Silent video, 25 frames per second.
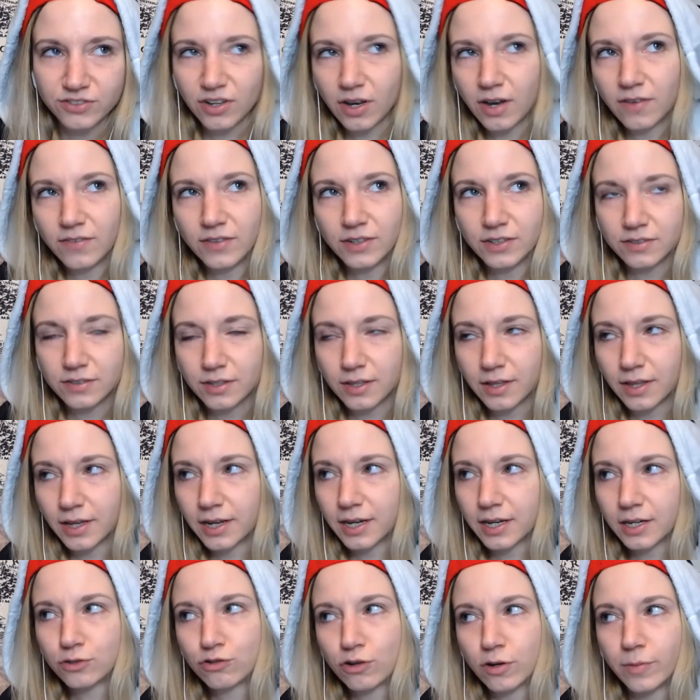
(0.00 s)
Obviously, like
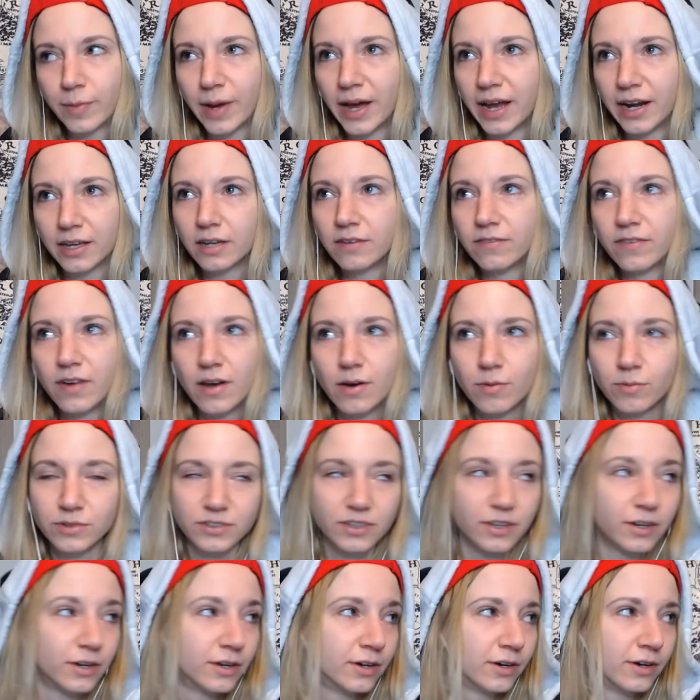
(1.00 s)
a traumatic event was
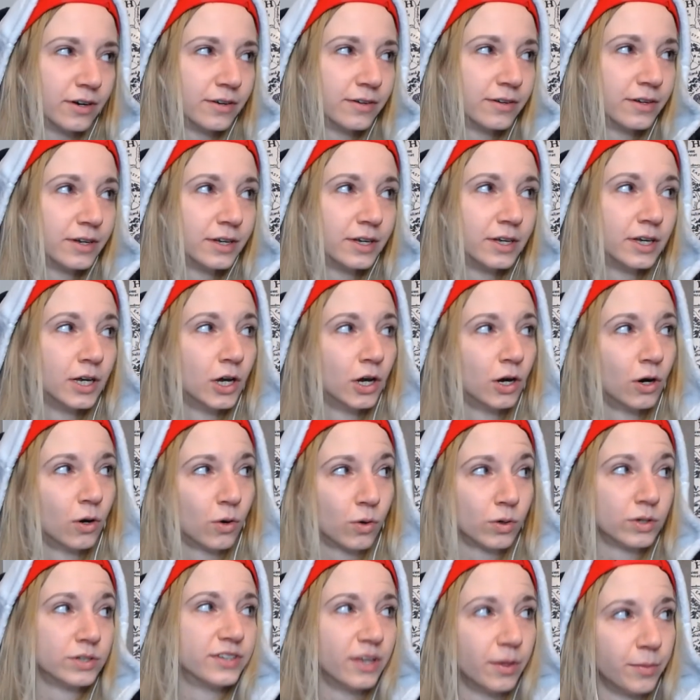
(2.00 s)
gonna,
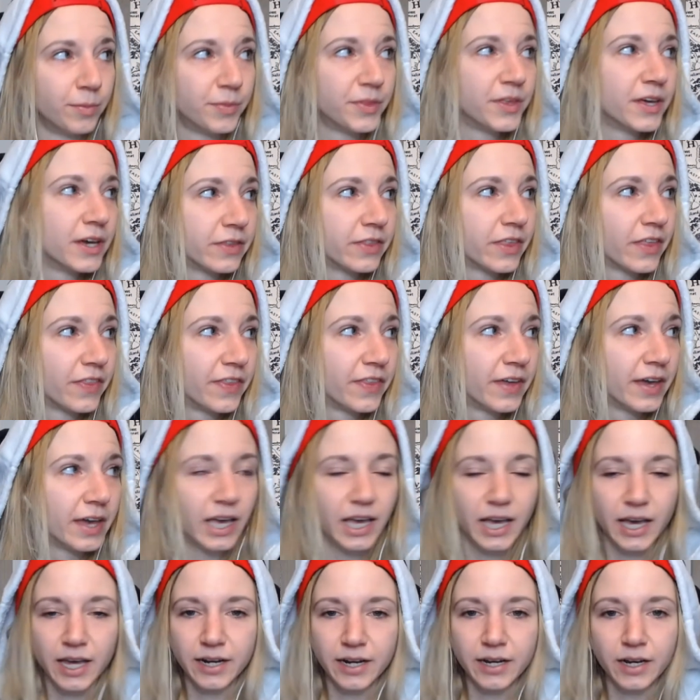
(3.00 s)
or something that they
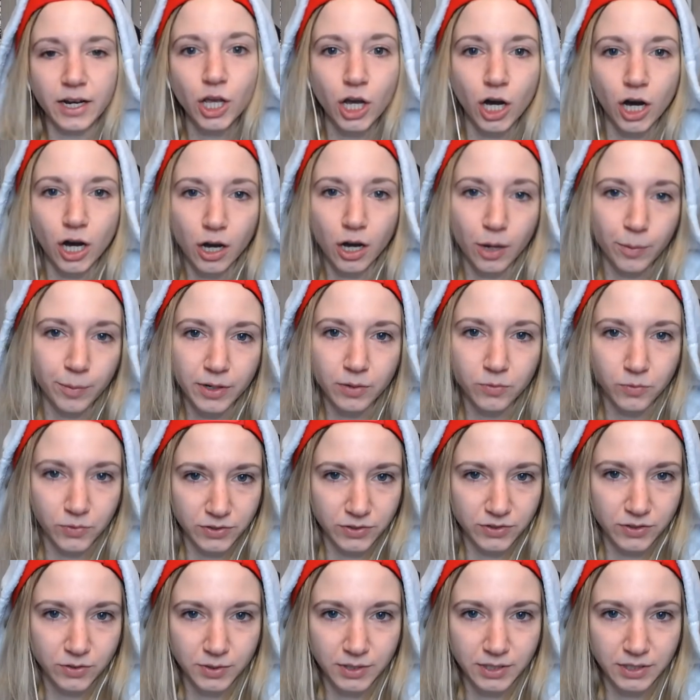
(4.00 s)
had in common was
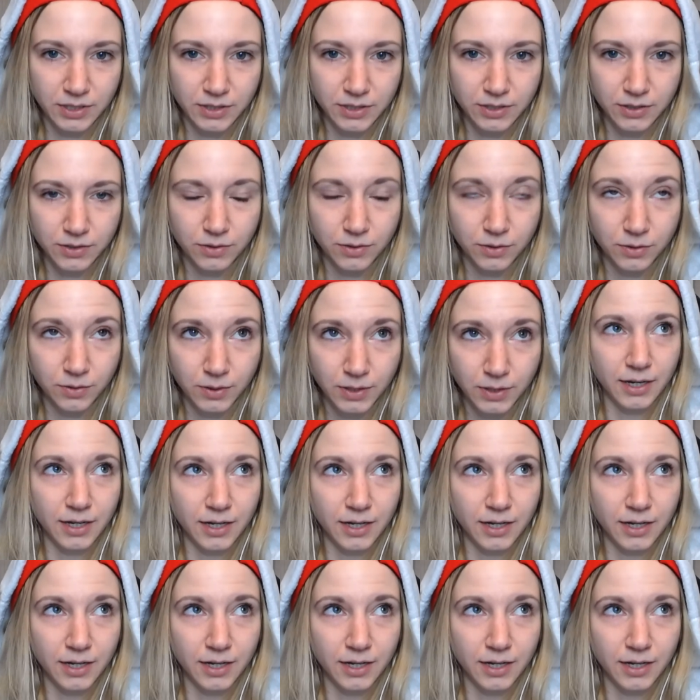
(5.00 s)
going to